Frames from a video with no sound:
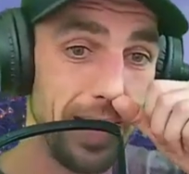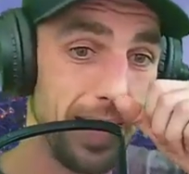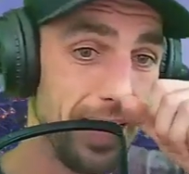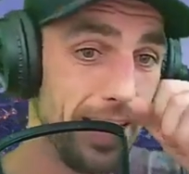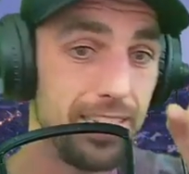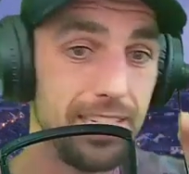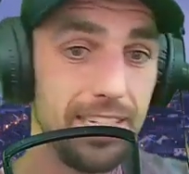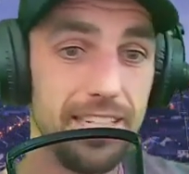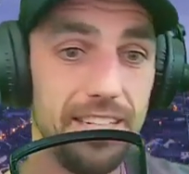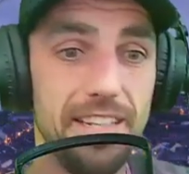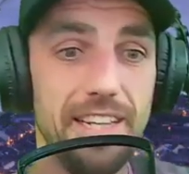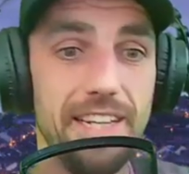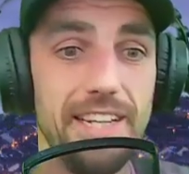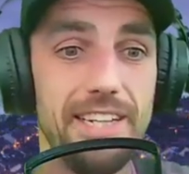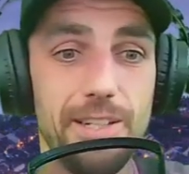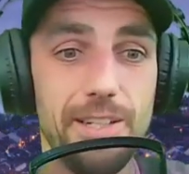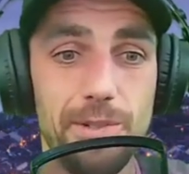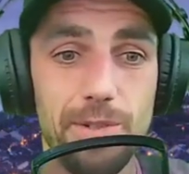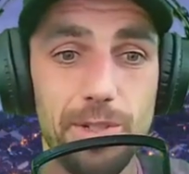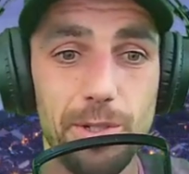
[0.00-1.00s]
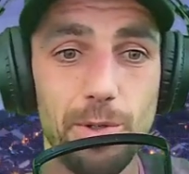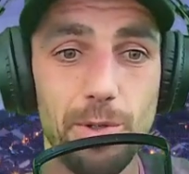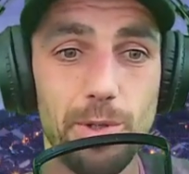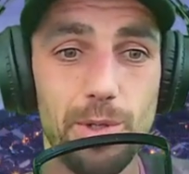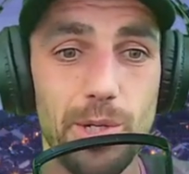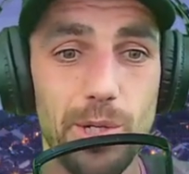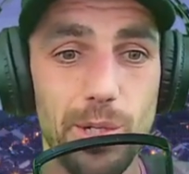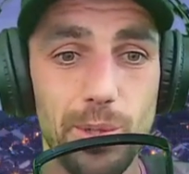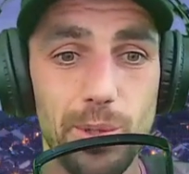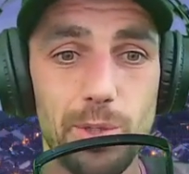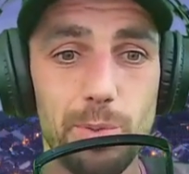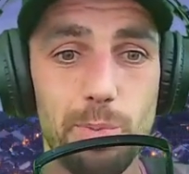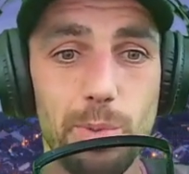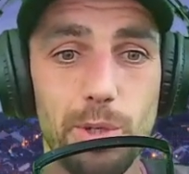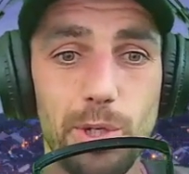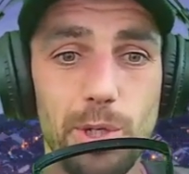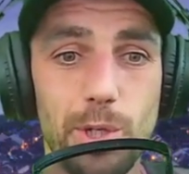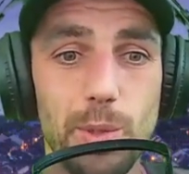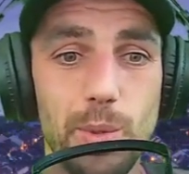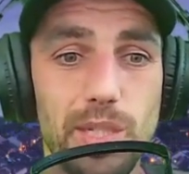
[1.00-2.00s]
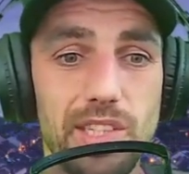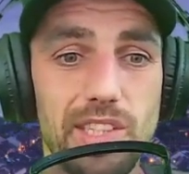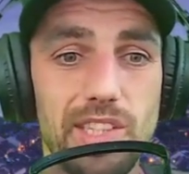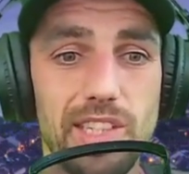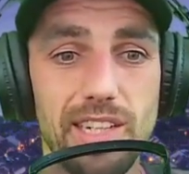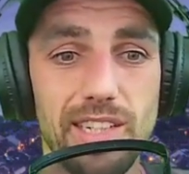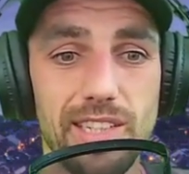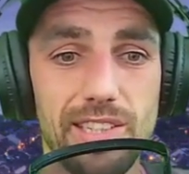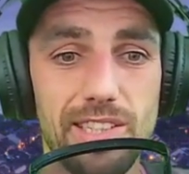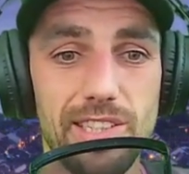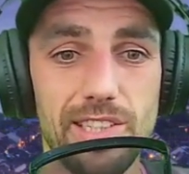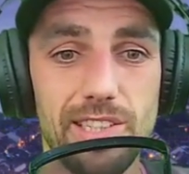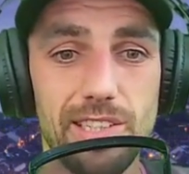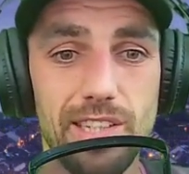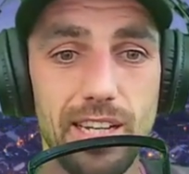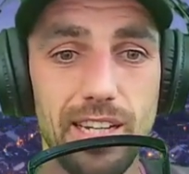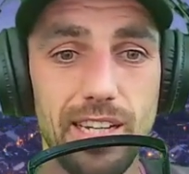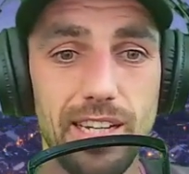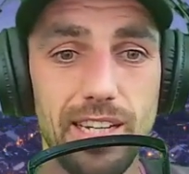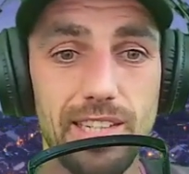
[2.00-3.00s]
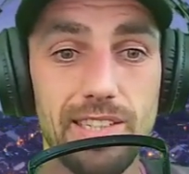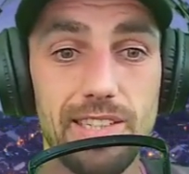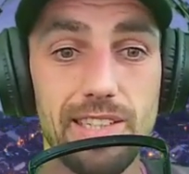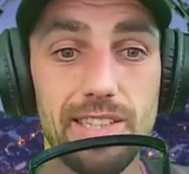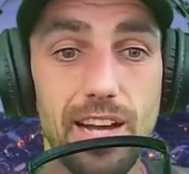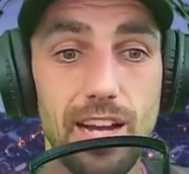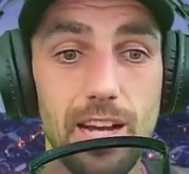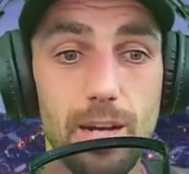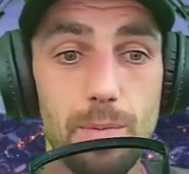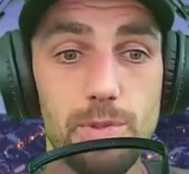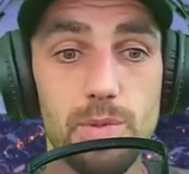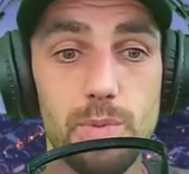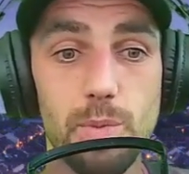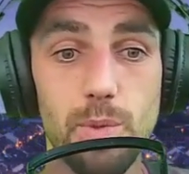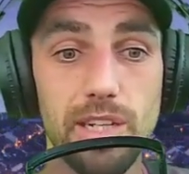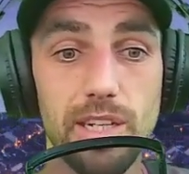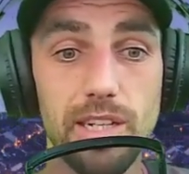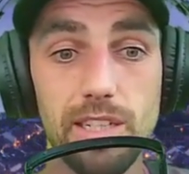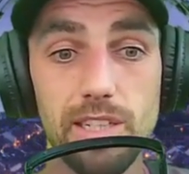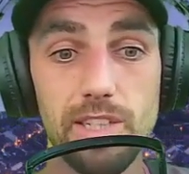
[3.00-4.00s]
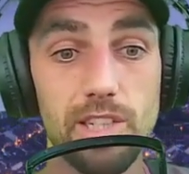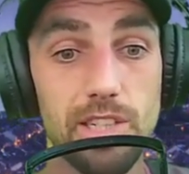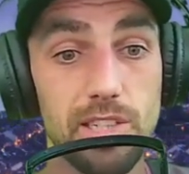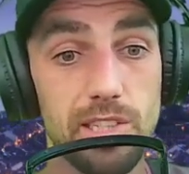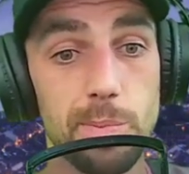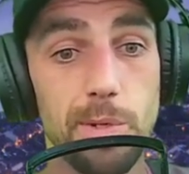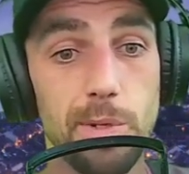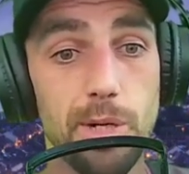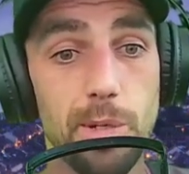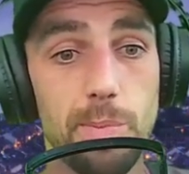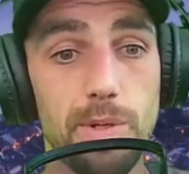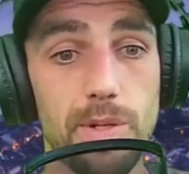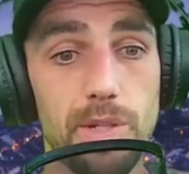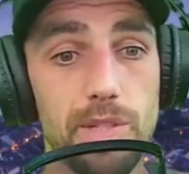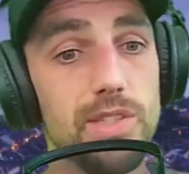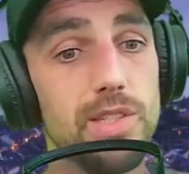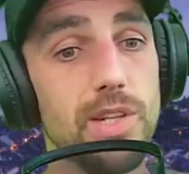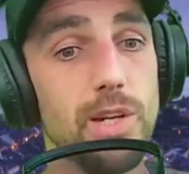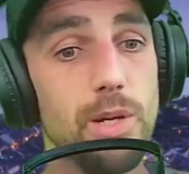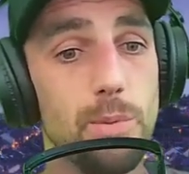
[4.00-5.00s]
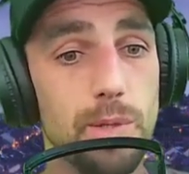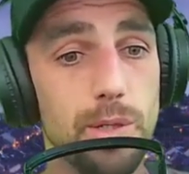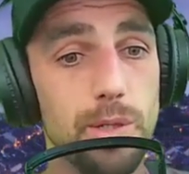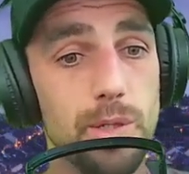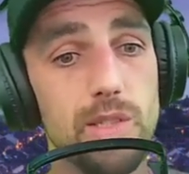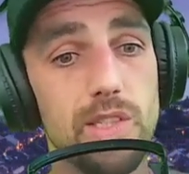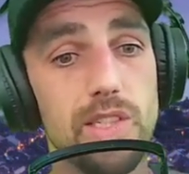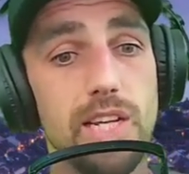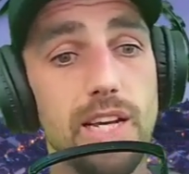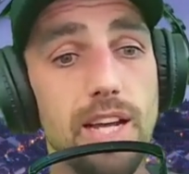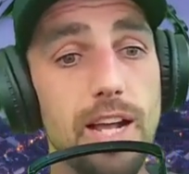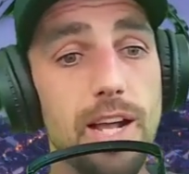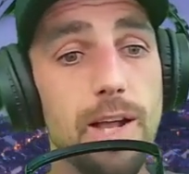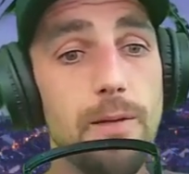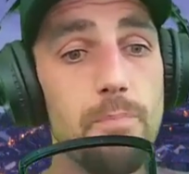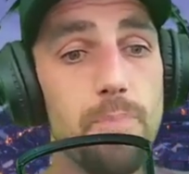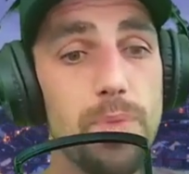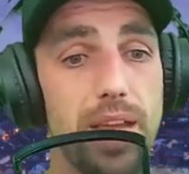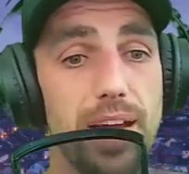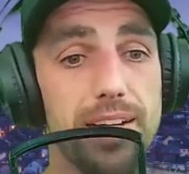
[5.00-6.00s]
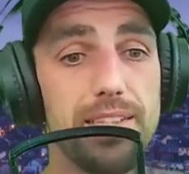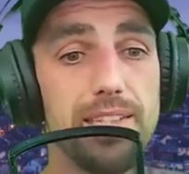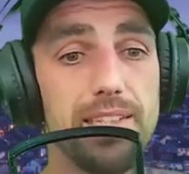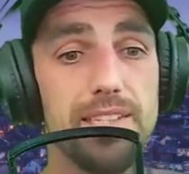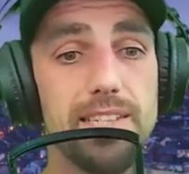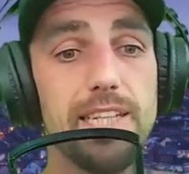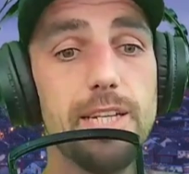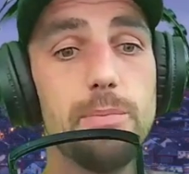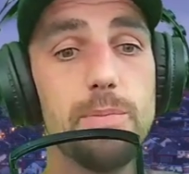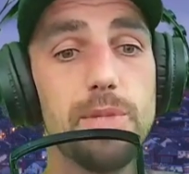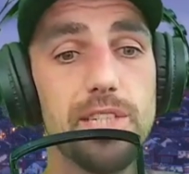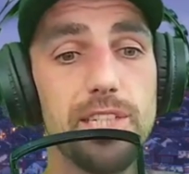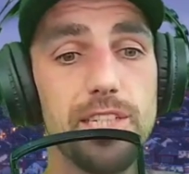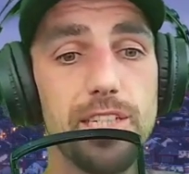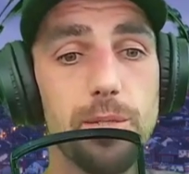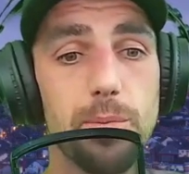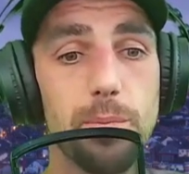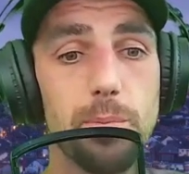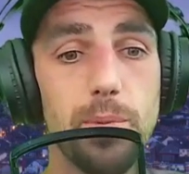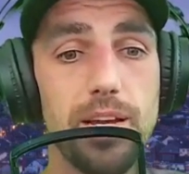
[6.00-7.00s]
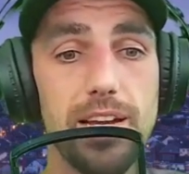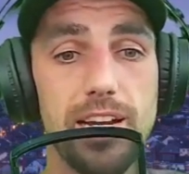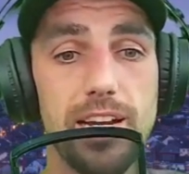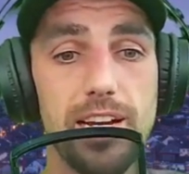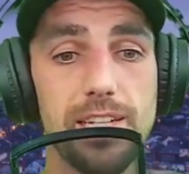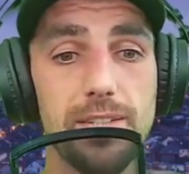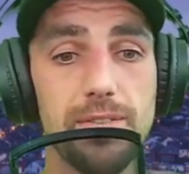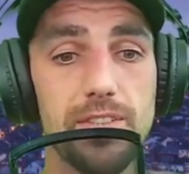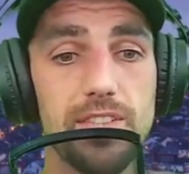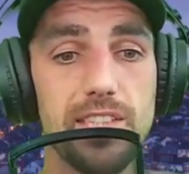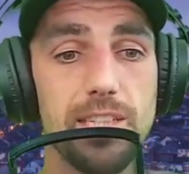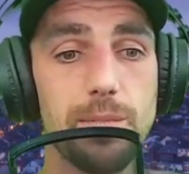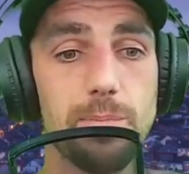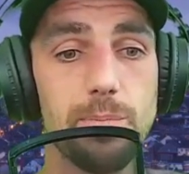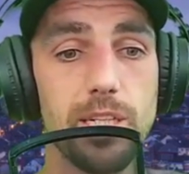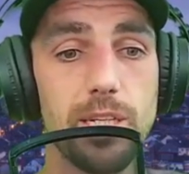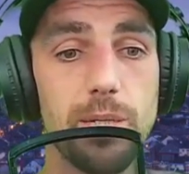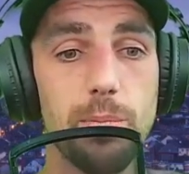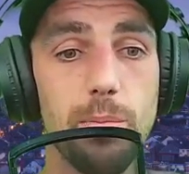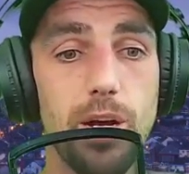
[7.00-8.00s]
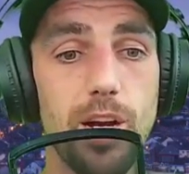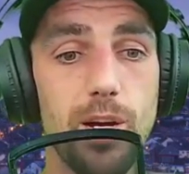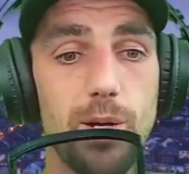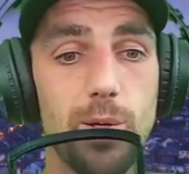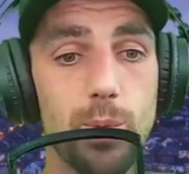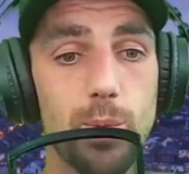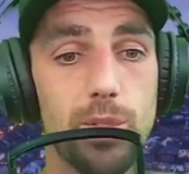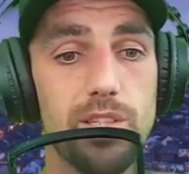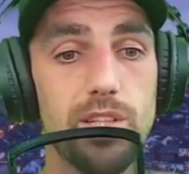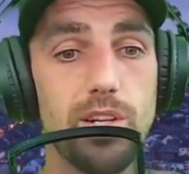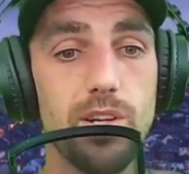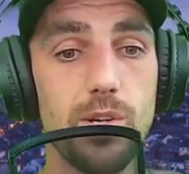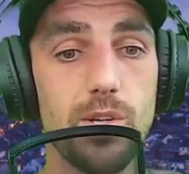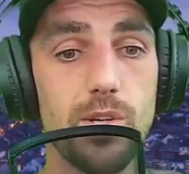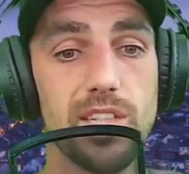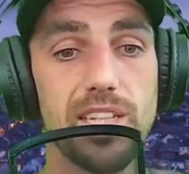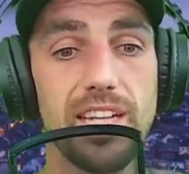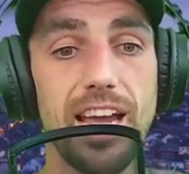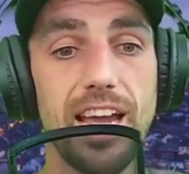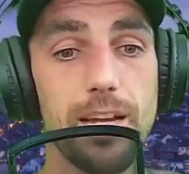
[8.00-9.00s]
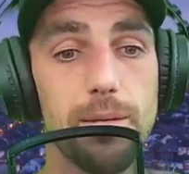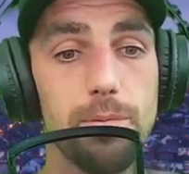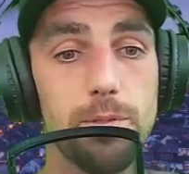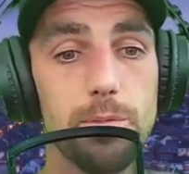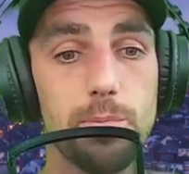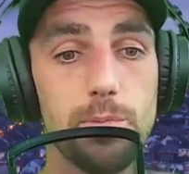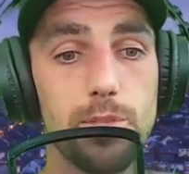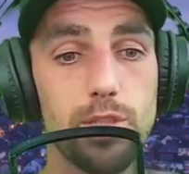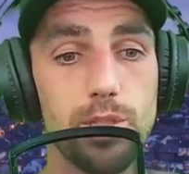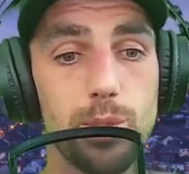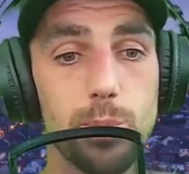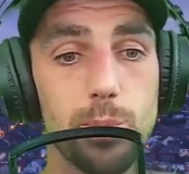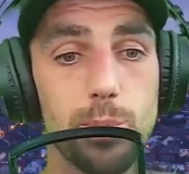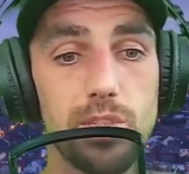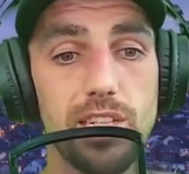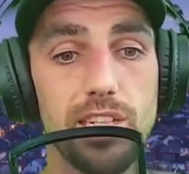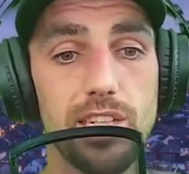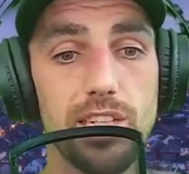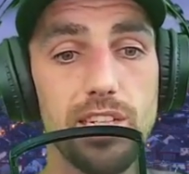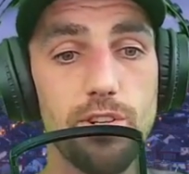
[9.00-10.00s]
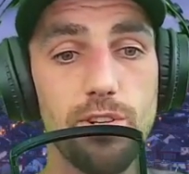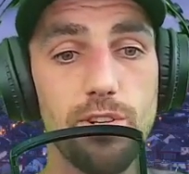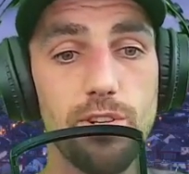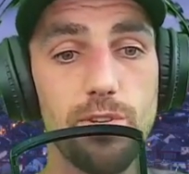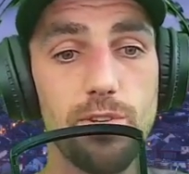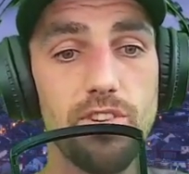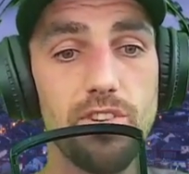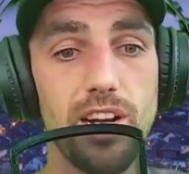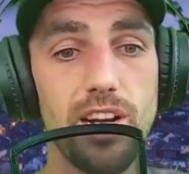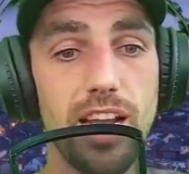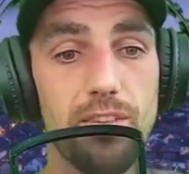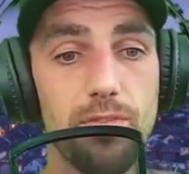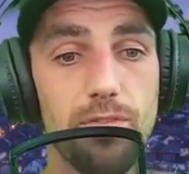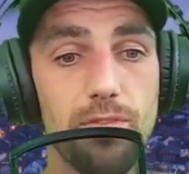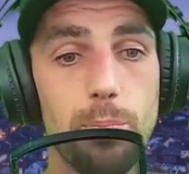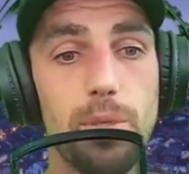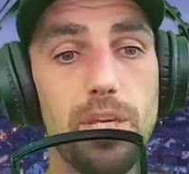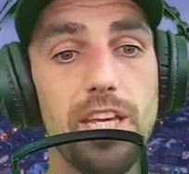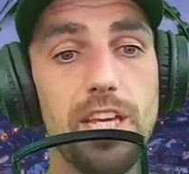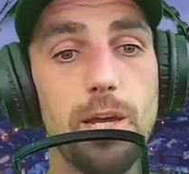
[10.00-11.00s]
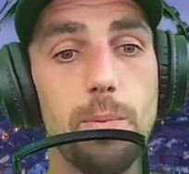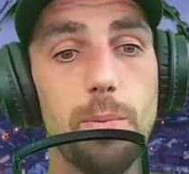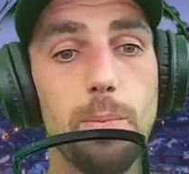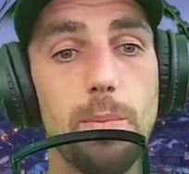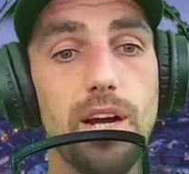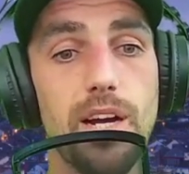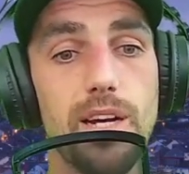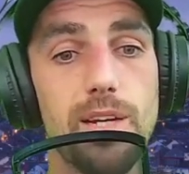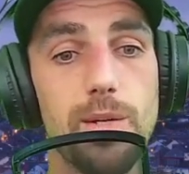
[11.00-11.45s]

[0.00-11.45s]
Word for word: They take down a grow house, but go easy on uh, stops when just small personal amounts. At the same time, uh, I've seen them out with dogs at Camden tube station around 11 pm on